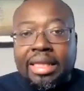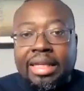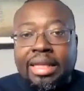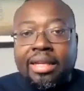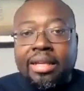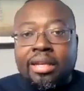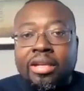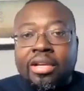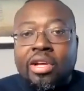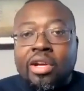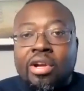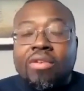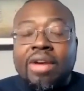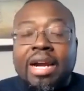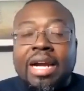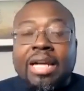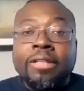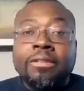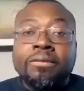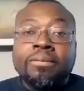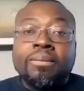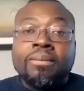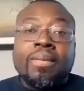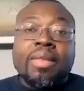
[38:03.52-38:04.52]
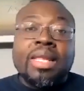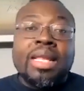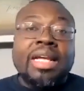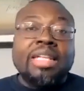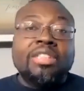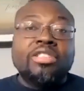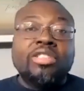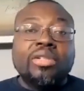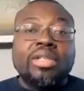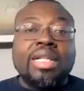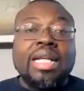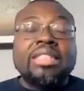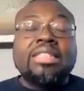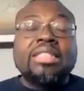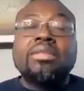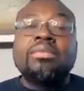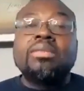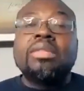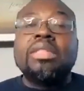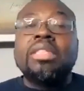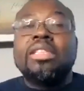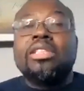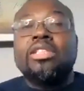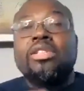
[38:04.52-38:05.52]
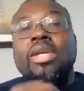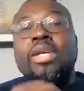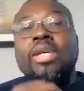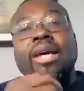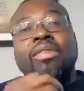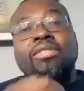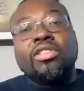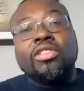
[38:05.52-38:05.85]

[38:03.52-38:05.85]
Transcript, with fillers: that thing, right? And so that's something